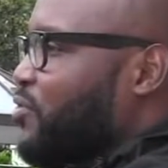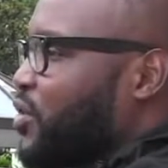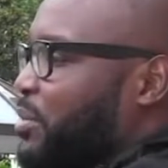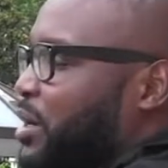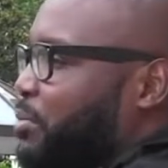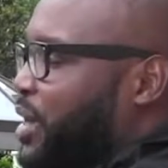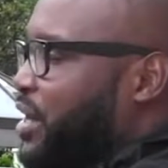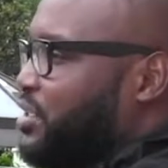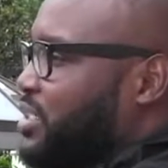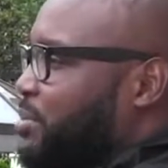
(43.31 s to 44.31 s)
from their
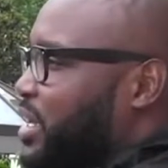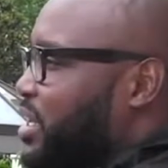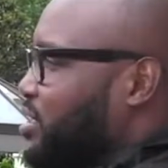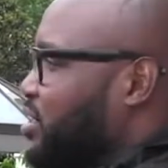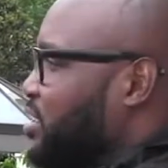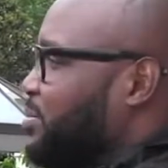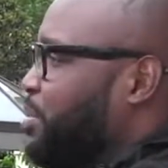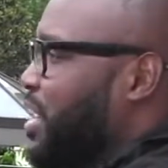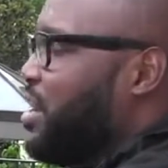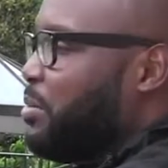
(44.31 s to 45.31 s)
parents. I mean, it's
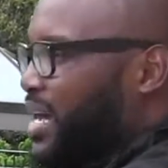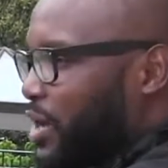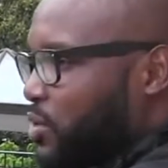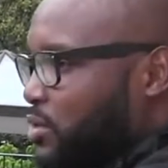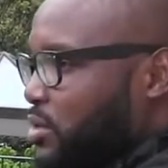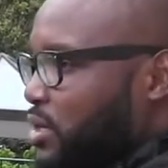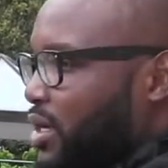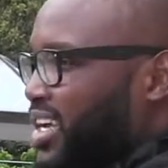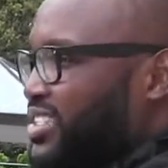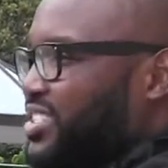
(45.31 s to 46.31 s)
paramount.
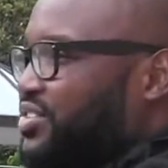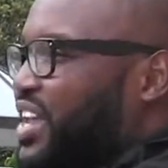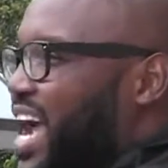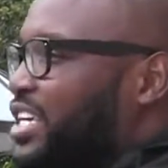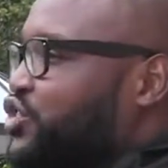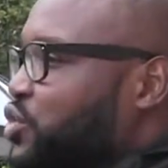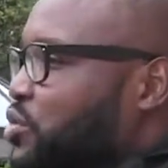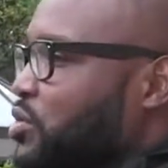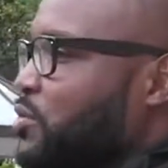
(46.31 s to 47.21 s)
It's natural.